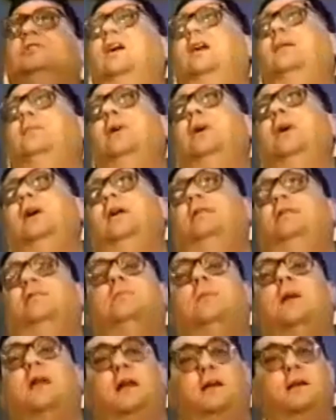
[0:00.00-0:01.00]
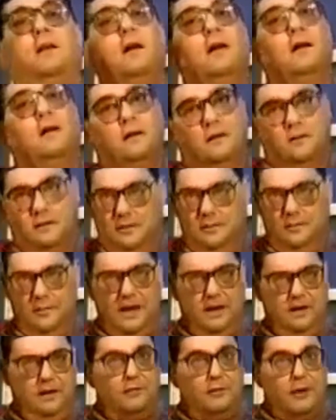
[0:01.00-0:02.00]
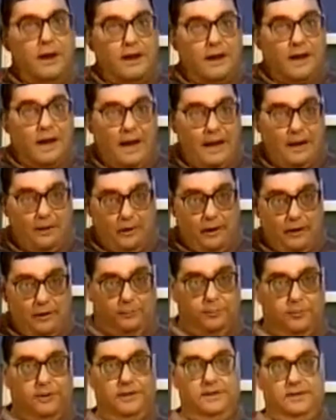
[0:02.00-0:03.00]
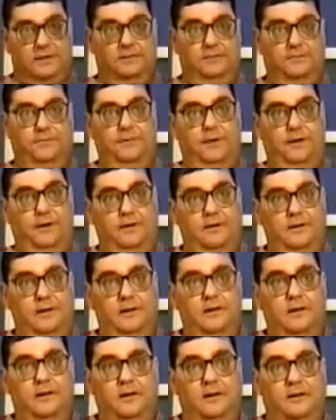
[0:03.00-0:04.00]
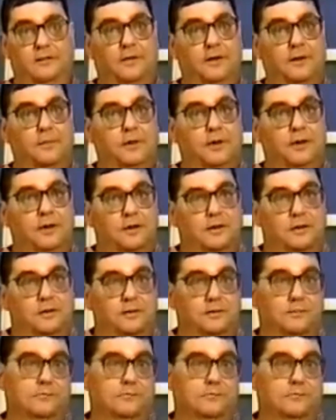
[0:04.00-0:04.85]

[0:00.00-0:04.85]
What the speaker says: Come on, the man never had a hair out of place if anybody